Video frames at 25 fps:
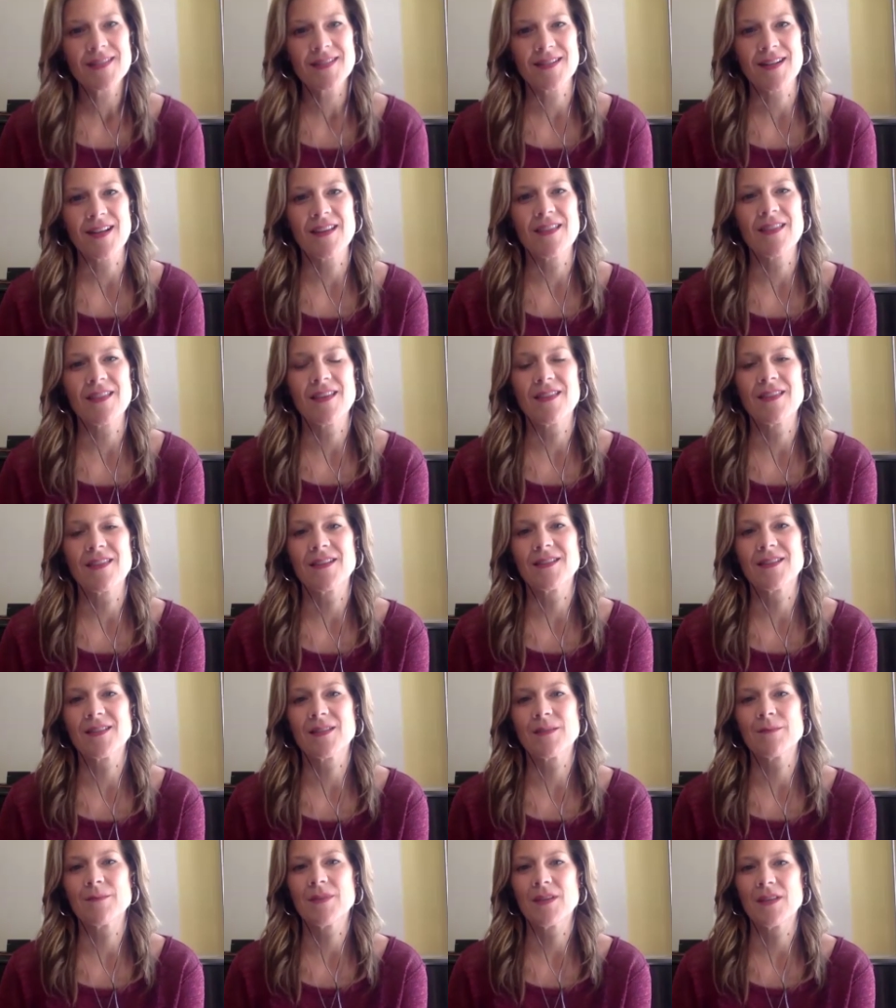and I think that's
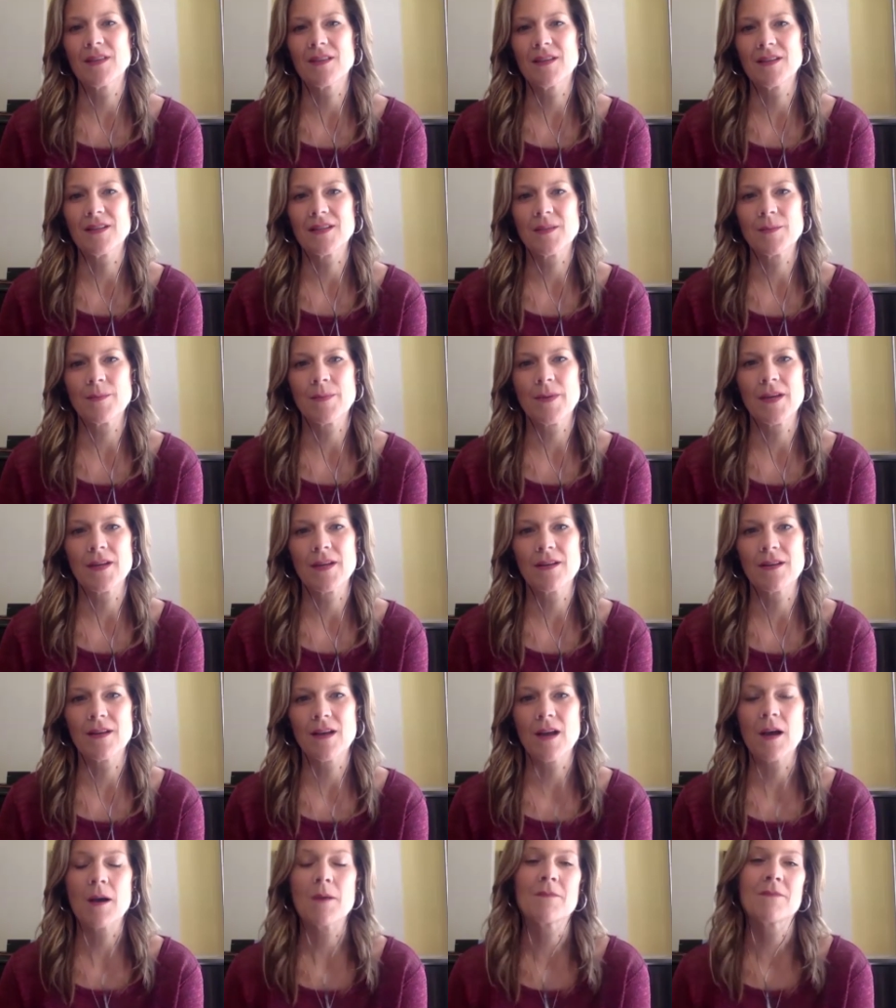something that's been
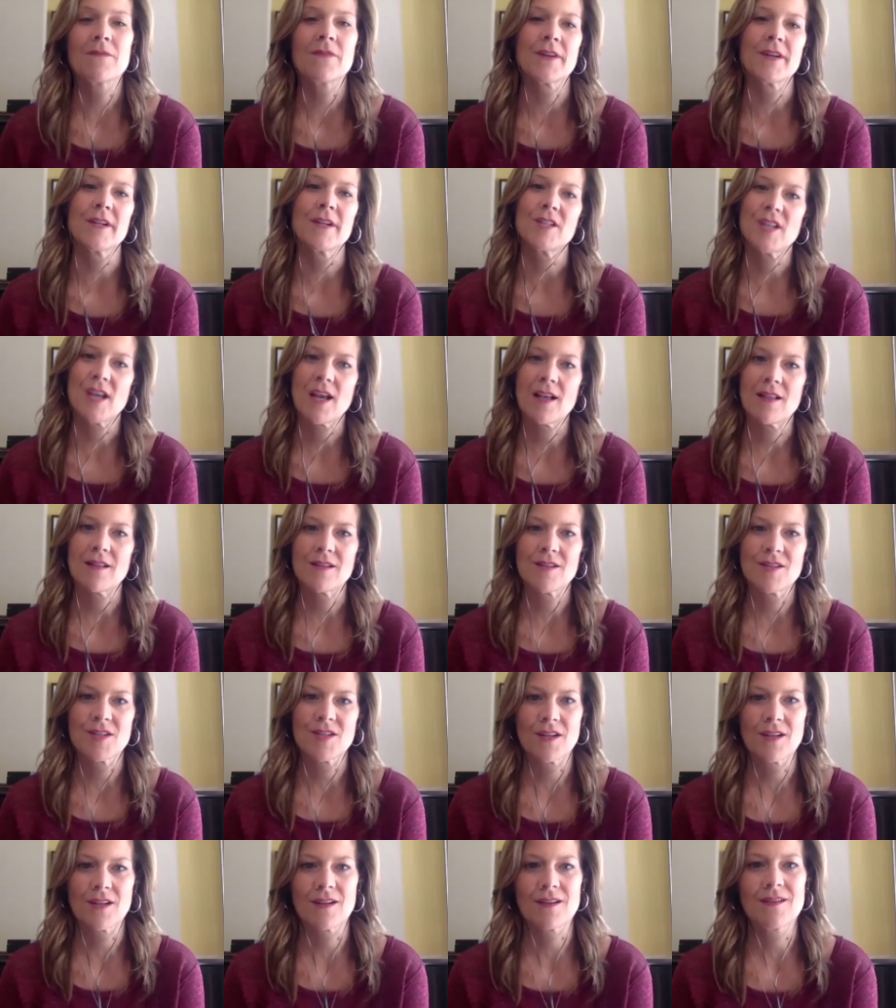very
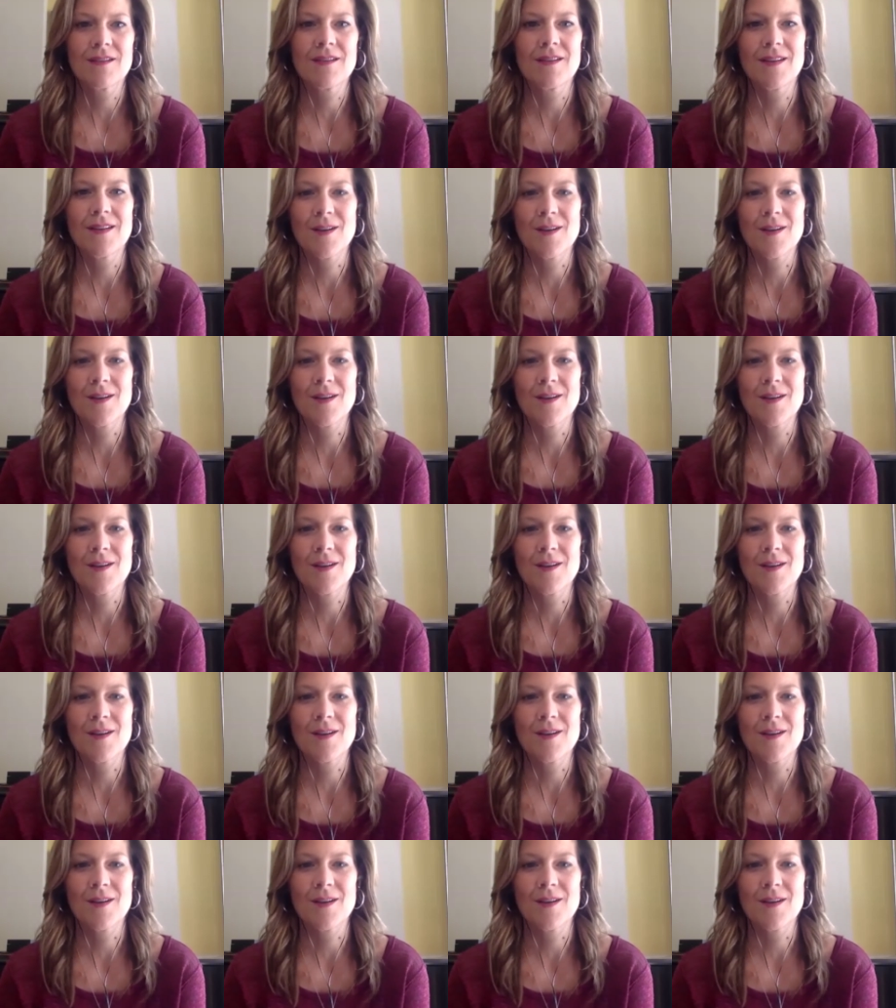challenging,